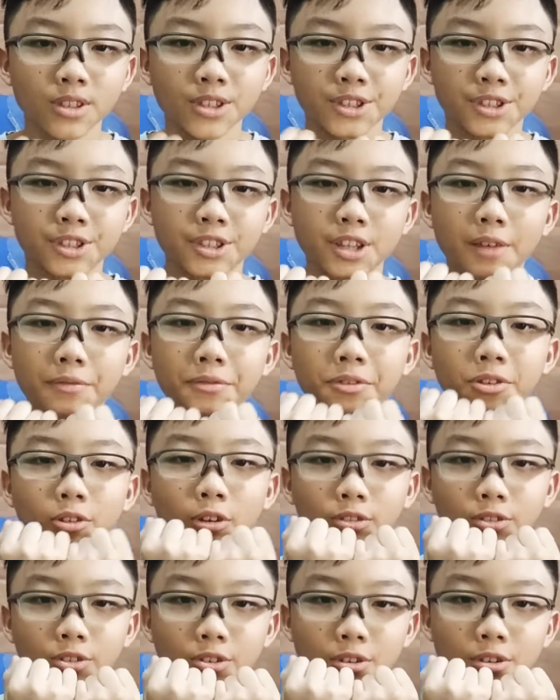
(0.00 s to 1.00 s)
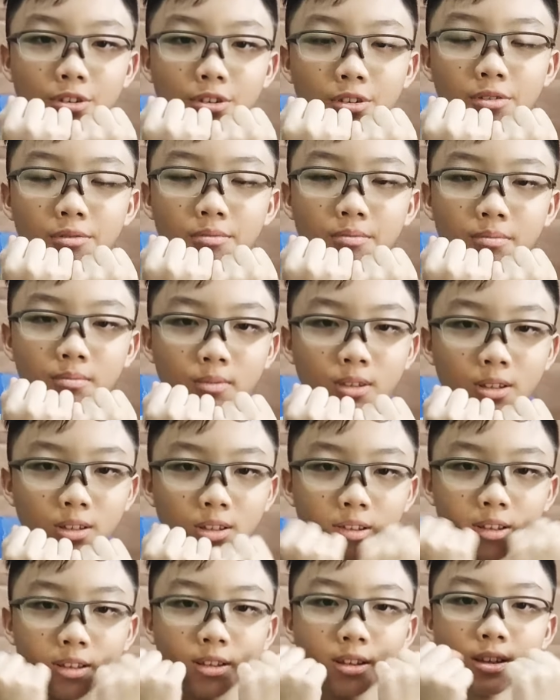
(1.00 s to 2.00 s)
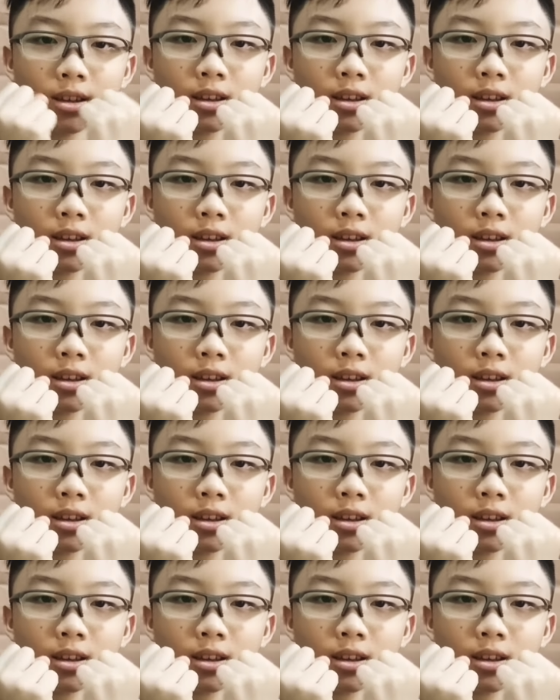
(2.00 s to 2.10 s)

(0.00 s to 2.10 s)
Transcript: Seven, doctor, he said.